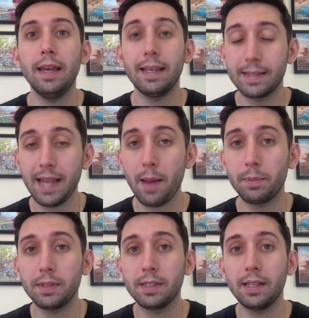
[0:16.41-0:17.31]

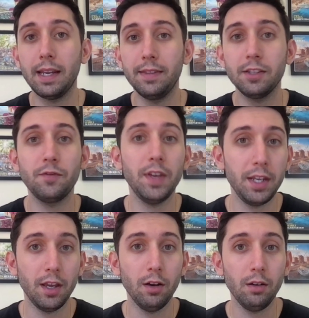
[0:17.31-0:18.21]
Except in this
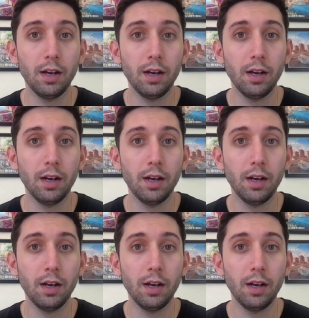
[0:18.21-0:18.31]
video,